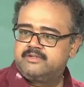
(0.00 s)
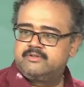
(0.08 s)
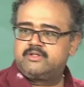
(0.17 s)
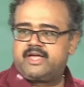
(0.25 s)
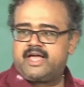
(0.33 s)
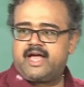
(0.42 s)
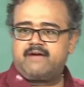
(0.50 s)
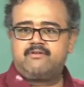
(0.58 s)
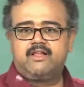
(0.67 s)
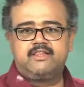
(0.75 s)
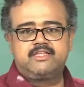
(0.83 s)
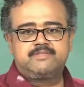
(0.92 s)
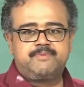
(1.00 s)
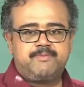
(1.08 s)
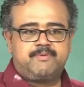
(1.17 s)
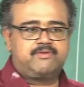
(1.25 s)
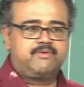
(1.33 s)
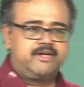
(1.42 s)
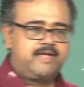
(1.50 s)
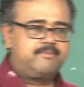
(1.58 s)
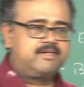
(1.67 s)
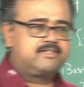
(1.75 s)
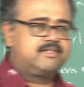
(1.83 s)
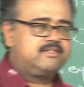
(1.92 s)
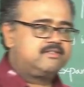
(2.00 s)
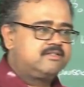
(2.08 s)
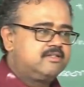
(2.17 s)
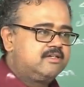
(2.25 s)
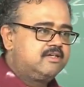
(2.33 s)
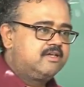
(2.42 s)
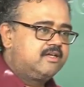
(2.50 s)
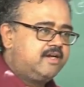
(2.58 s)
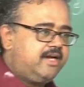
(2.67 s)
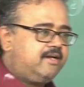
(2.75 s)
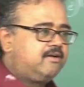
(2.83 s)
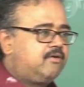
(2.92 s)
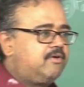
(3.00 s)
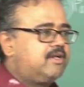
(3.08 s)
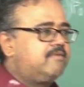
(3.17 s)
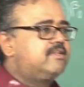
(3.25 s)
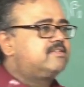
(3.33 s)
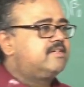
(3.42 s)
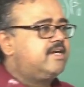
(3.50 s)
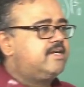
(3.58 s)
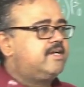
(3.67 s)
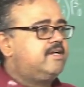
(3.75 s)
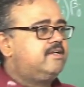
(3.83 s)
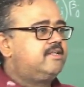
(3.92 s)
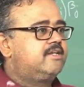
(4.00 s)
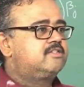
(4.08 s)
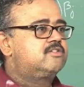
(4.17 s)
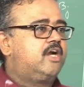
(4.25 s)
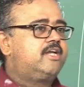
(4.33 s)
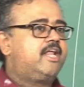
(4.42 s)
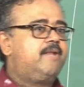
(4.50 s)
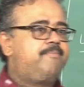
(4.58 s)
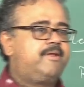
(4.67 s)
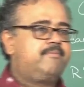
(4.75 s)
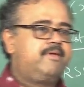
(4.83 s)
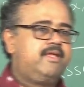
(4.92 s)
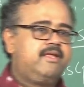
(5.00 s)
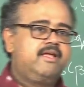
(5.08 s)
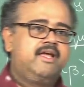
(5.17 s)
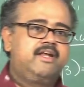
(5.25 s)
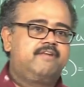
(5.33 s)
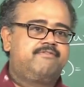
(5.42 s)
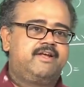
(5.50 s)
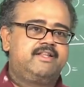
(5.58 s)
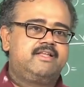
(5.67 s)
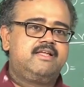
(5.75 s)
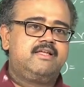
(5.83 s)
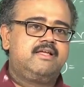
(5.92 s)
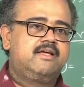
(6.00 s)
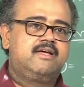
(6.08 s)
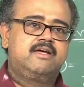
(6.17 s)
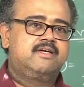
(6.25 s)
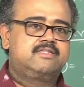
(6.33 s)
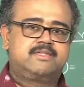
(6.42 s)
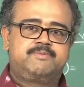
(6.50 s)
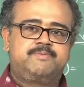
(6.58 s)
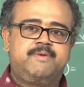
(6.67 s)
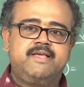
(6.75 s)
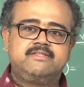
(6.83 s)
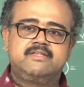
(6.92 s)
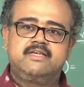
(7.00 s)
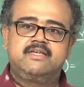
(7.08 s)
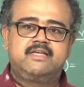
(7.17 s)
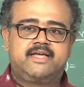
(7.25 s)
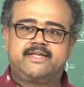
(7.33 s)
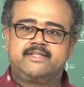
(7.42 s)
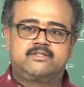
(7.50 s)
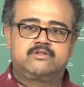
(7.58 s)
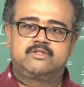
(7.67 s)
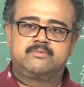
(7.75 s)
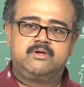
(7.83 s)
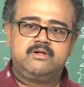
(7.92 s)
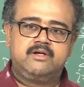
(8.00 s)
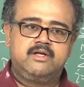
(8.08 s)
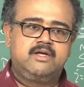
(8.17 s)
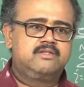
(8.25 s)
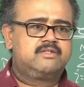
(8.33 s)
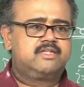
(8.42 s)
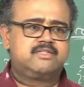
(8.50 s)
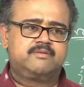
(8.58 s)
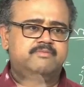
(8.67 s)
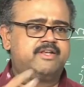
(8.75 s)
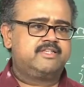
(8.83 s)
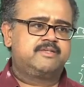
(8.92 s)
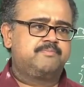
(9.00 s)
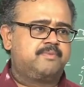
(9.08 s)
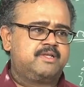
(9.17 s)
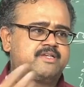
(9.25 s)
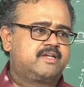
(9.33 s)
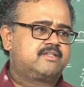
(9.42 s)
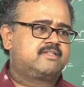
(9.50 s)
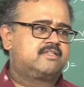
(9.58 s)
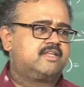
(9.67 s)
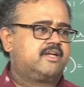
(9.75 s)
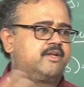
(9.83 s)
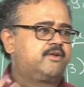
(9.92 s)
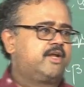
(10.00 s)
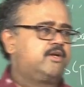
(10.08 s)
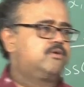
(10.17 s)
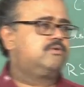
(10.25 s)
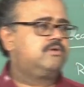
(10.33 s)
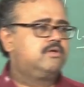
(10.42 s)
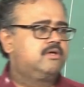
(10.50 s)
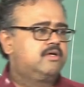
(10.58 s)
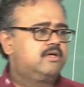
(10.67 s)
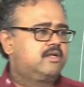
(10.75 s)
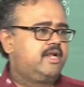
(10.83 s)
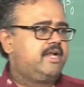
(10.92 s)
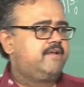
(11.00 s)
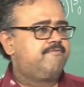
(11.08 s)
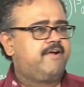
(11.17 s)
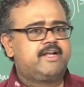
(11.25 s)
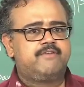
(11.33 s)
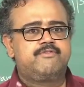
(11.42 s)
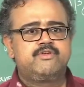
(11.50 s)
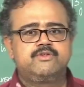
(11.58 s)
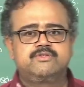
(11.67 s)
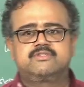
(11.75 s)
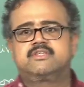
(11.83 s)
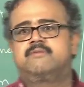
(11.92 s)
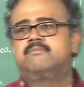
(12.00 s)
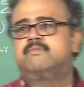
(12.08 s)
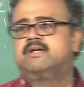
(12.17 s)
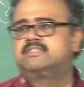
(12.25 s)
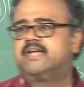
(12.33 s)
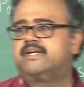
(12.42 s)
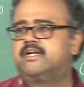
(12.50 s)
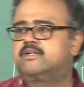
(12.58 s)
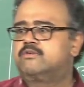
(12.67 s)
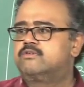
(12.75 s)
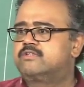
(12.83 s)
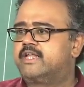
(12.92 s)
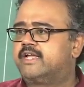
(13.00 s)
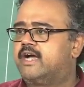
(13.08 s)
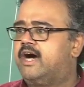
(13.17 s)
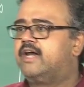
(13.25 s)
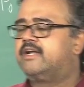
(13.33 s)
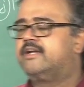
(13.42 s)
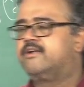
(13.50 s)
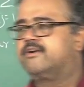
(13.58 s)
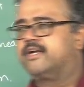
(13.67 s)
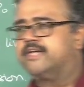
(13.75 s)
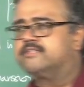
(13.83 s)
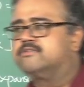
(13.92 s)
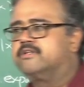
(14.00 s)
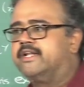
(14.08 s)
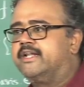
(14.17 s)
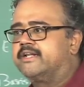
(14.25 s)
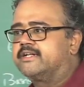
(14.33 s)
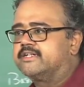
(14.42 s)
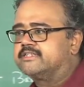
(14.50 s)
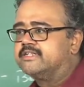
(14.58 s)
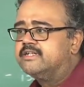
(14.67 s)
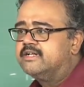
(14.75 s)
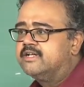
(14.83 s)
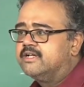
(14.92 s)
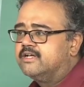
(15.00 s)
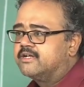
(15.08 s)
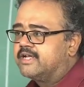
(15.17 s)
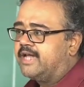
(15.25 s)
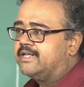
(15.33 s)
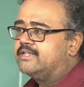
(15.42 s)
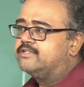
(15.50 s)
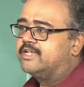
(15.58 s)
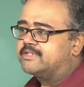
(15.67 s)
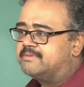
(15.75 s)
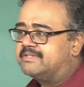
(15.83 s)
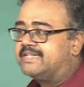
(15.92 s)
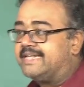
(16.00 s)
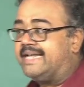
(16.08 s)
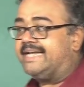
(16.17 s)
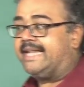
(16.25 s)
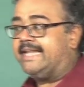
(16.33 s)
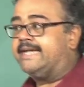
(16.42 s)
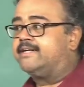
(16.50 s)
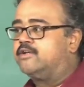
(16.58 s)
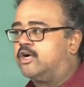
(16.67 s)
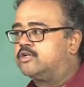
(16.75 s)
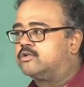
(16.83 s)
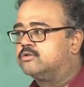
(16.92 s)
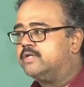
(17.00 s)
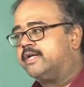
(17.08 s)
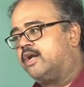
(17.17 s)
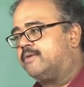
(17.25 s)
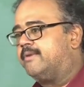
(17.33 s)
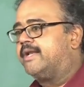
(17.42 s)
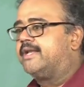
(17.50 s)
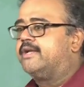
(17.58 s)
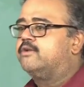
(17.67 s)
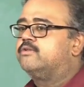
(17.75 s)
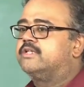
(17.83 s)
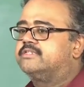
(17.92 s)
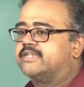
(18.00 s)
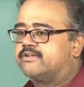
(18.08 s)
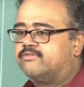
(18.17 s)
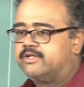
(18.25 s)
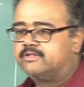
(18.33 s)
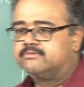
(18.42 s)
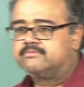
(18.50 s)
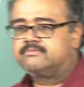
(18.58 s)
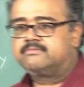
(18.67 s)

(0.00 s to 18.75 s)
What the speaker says: Even though I have all these p+1 dimensions, right, whatever is redundant that is not helping me define the subspace, I can throw them out. So there are some very simple checks that you can do, right. In fact, if you use some standard tools like R and you are trying to do linear regression, okay, unless you explicitly tell it not to, it will automatically do the check for you.